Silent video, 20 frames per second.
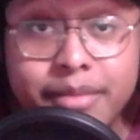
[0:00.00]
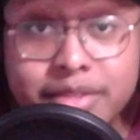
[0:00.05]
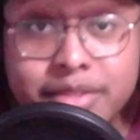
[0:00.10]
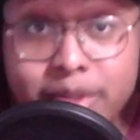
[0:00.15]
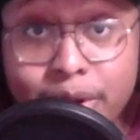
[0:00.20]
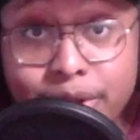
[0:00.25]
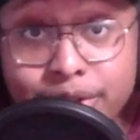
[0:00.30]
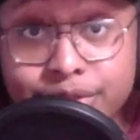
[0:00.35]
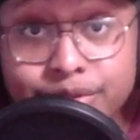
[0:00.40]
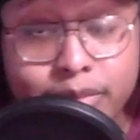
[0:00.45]

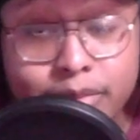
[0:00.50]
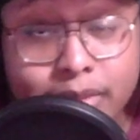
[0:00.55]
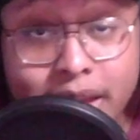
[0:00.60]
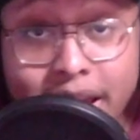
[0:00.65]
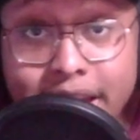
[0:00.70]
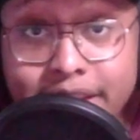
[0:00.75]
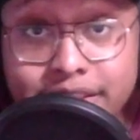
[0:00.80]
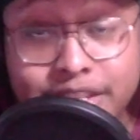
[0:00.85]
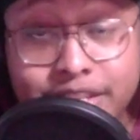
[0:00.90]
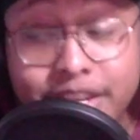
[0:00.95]
starters from
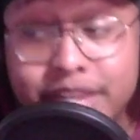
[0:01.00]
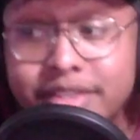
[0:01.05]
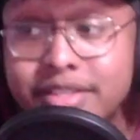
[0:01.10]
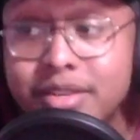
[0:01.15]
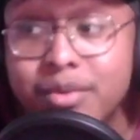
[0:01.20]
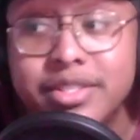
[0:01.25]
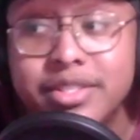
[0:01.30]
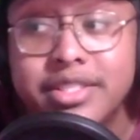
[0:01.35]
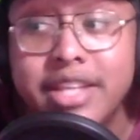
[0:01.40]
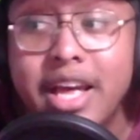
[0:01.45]
last year.
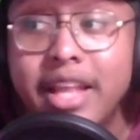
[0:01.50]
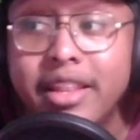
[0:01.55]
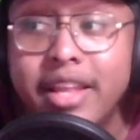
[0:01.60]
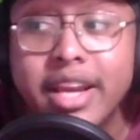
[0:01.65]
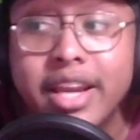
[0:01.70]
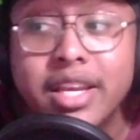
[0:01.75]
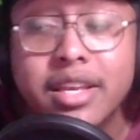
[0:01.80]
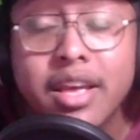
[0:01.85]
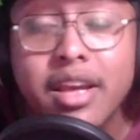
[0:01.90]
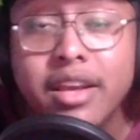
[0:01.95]
So it's not
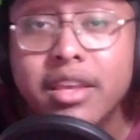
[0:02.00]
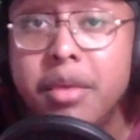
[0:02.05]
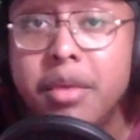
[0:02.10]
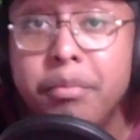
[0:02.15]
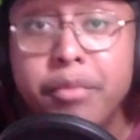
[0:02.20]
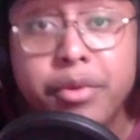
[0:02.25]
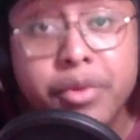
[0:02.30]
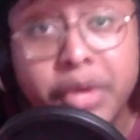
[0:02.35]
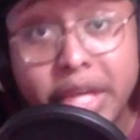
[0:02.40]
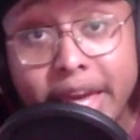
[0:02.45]
like
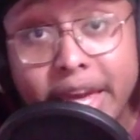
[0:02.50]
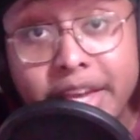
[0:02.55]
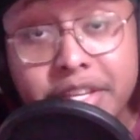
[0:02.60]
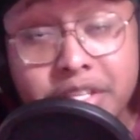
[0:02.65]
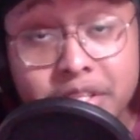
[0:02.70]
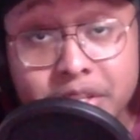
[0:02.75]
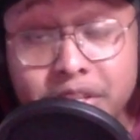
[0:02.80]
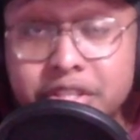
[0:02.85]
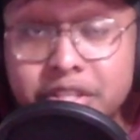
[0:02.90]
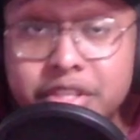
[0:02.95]

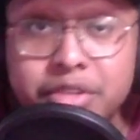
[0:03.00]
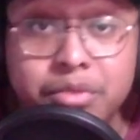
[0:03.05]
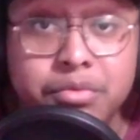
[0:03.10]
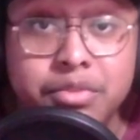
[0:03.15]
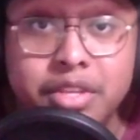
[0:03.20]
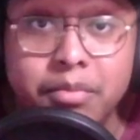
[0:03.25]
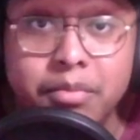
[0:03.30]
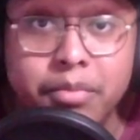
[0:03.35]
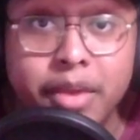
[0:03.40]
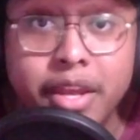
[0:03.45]
communication
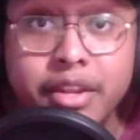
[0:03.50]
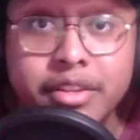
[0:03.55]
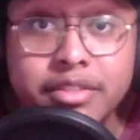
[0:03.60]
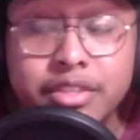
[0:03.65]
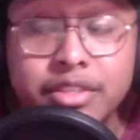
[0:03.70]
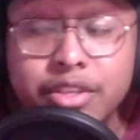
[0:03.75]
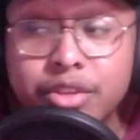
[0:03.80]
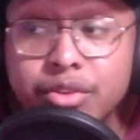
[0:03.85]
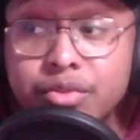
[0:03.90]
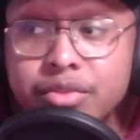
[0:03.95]
issues can be an
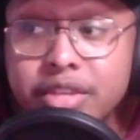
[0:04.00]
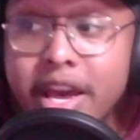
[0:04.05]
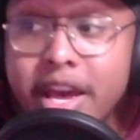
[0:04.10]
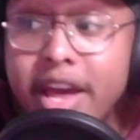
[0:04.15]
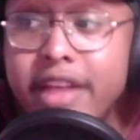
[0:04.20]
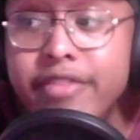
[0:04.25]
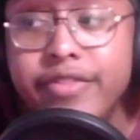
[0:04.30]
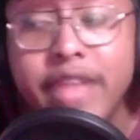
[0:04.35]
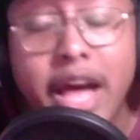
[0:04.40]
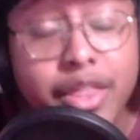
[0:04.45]
excuse,
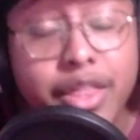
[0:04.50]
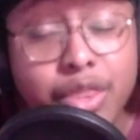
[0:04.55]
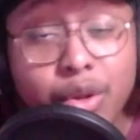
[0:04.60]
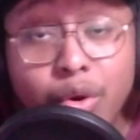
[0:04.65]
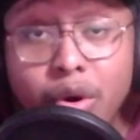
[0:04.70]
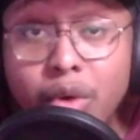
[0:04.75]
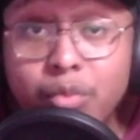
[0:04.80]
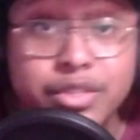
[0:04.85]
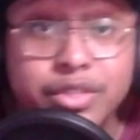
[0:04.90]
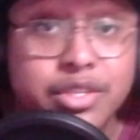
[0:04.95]
not
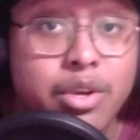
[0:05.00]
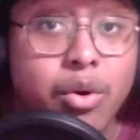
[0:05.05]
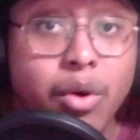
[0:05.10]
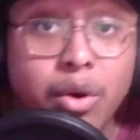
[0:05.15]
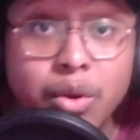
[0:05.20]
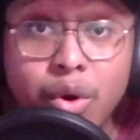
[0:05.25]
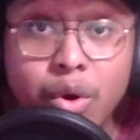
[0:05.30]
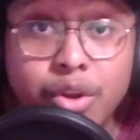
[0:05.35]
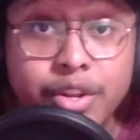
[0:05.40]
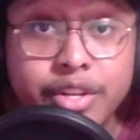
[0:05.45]
knowing what's
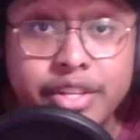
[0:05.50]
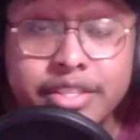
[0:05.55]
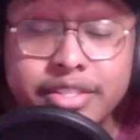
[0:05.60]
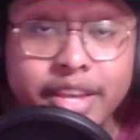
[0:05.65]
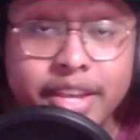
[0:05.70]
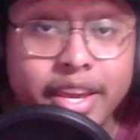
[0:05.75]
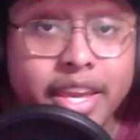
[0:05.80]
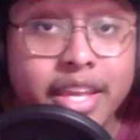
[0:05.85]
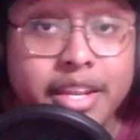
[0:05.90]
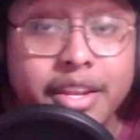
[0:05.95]
going on in the
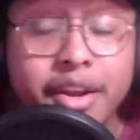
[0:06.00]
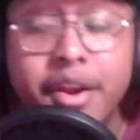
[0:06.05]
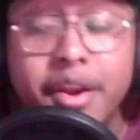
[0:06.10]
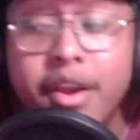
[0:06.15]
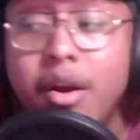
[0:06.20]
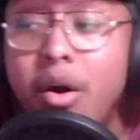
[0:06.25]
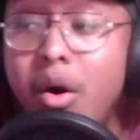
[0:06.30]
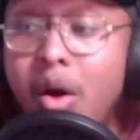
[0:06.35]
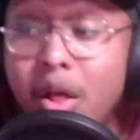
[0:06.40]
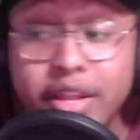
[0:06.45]

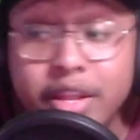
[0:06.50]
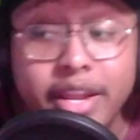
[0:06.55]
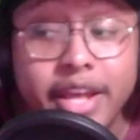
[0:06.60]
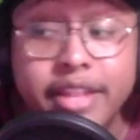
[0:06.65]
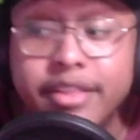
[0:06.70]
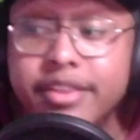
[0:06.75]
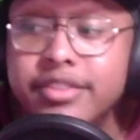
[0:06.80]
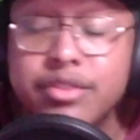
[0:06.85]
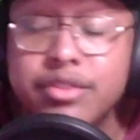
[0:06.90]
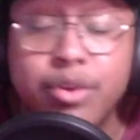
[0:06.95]
secondary, all of
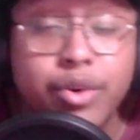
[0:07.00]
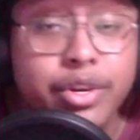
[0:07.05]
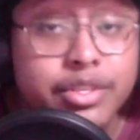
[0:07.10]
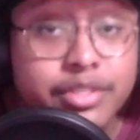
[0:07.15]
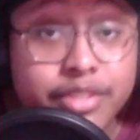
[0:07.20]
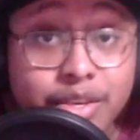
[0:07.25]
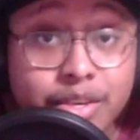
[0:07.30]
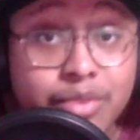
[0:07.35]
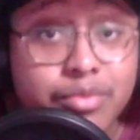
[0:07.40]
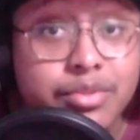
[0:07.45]
that. There's no
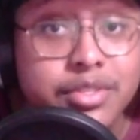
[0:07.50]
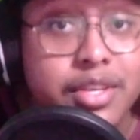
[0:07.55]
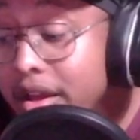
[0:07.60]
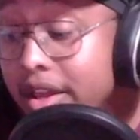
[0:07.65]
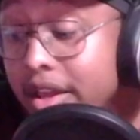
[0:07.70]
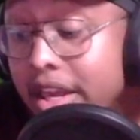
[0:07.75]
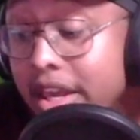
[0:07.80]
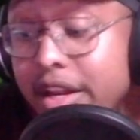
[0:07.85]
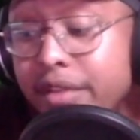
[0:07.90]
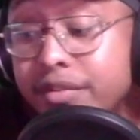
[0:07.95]
excuse.
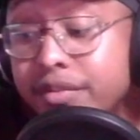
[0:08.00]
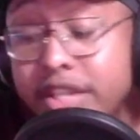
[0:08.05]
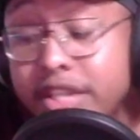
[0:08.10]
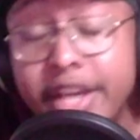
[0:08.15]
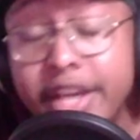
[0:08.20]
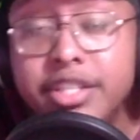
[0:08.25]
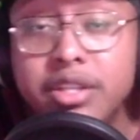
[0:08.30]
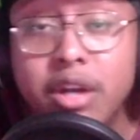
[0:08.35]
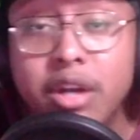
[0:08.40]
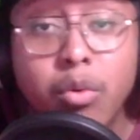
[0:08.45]
Again, if
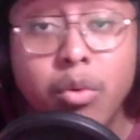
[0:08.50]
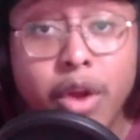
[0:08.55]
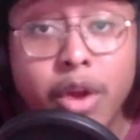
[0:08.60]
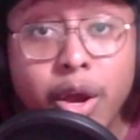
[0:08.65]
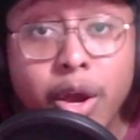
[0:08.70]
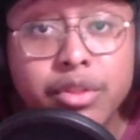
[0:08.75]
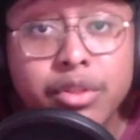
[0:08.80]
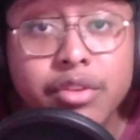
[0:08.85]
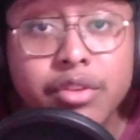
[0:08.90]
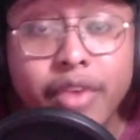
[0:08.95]
Chase Young were
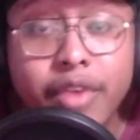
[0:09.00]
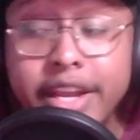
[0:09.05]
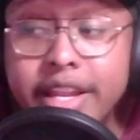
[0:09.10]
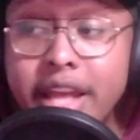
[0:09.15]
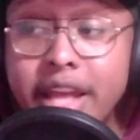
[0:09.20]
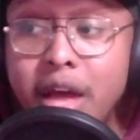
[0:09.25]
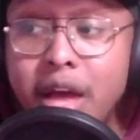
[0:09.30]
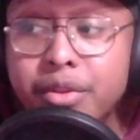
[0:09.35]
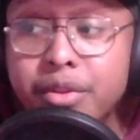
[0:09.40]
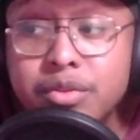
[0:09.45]
healthy right
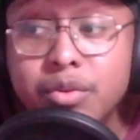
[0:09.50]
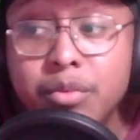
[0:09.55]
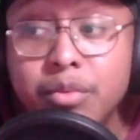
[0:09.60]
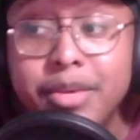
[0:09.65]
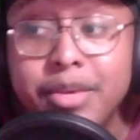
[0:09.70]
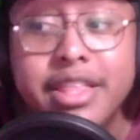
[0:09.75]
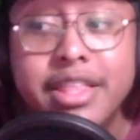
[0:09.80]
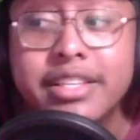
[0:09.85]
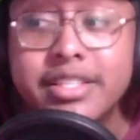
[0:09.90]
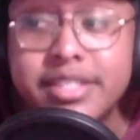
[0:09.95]
now, this would
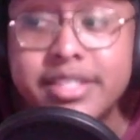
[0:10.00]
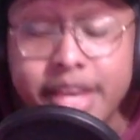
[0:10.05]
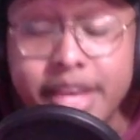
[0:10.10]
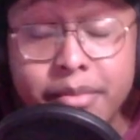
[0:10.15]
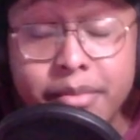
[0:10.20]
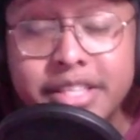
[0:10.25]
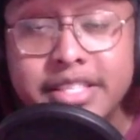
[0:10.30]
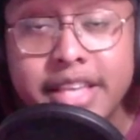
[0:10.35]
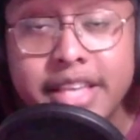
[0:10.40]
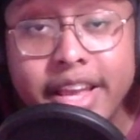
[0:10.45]
be the
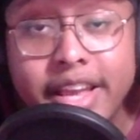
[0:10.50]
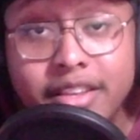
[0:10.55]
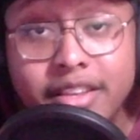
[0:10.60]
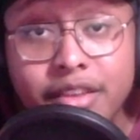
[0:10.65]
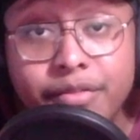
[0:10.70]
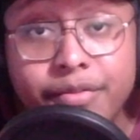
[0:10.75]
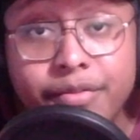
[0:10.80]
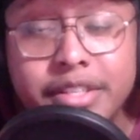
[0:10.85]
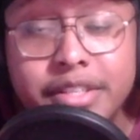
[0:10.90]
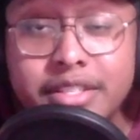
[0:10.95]
same exact
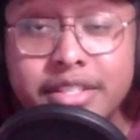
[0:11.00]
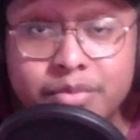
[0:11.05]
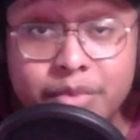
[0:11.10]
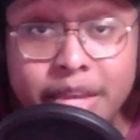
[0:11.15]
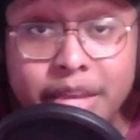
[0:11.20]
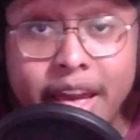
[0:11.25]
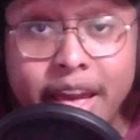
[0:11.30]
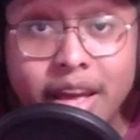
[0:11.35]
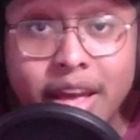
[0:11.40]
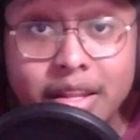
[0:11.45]
defense as
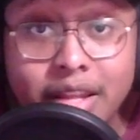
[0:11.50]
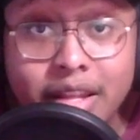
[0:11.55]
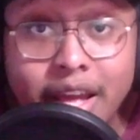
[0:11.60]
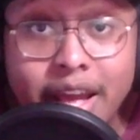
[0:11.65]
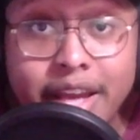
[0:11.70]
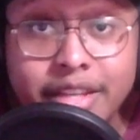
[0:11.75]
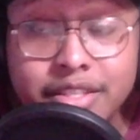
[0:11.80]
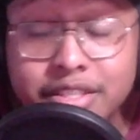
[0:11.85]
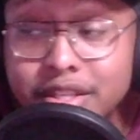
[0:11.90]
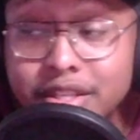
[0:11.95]
we had
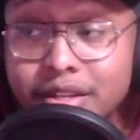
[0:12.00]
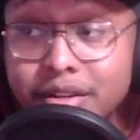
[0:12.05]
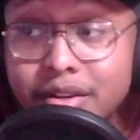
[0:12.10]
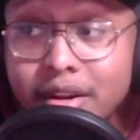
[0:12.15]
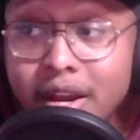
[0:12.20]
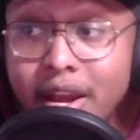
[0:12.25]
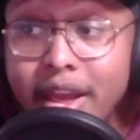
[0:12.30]
last year.